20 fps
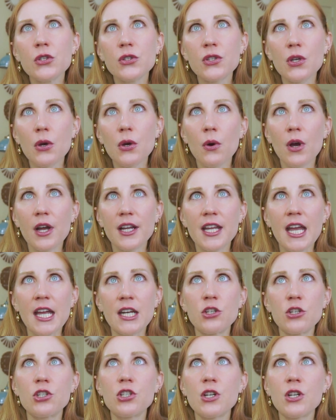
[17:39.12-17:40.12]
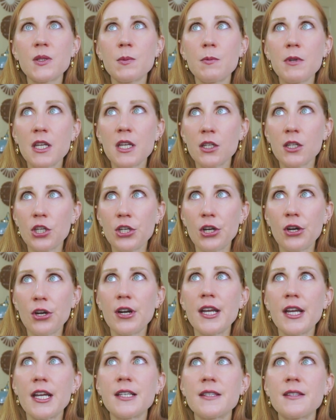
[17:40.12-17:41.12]
So, again, just being
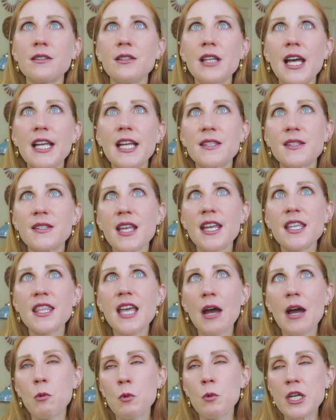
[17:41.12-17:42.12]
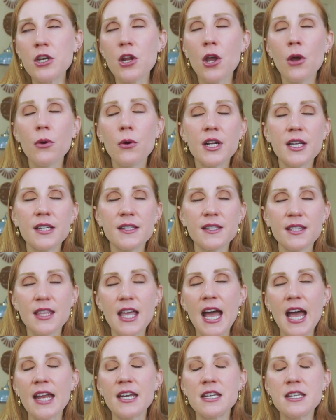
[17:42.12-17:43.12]
curious, let's say that we notice
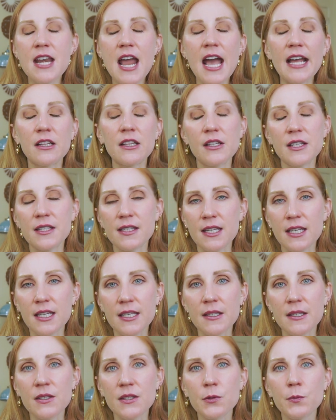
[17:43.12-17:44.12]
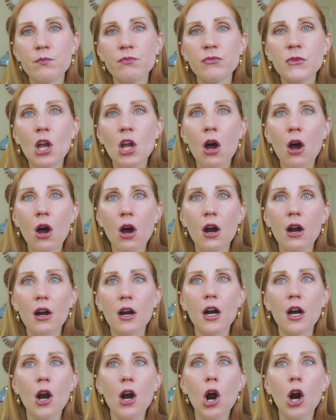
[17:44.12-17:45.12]
that necklaces
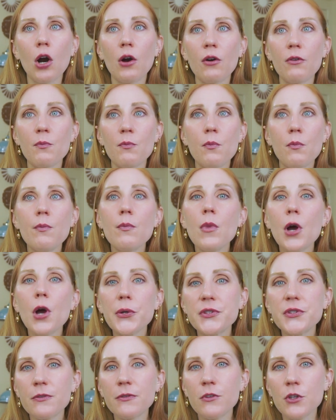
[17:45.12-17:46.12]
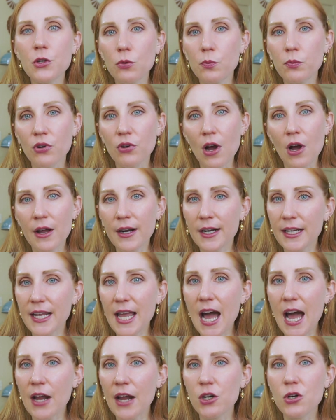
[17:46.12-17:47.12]
are our most viewed
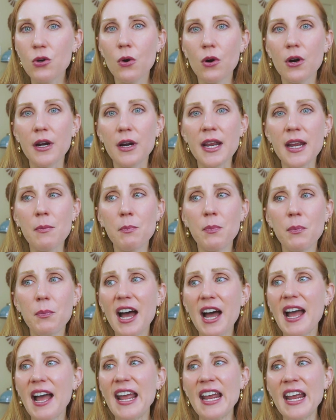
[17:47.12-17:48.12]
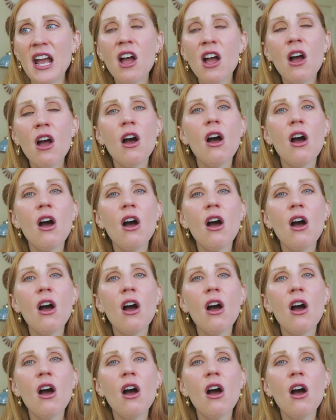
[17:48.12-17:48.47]
product category by